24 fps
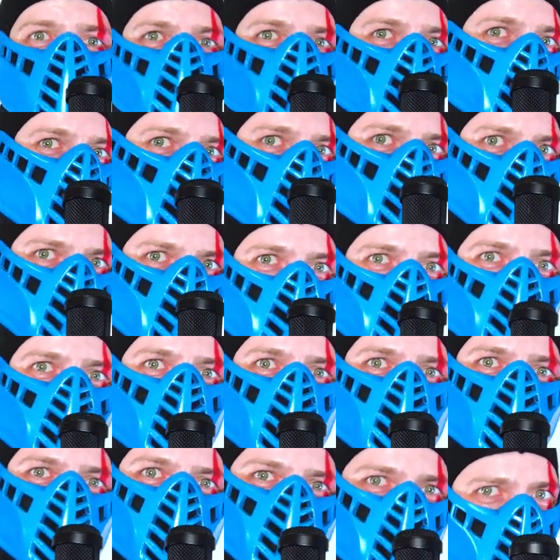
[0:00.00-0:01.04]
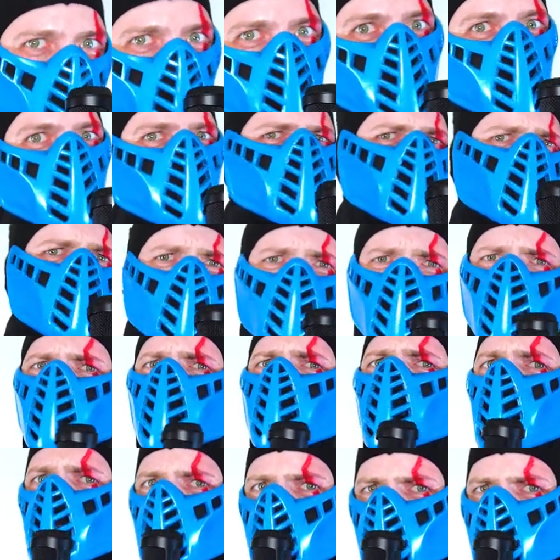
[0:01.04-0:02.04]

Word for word: my speed, skills, and overall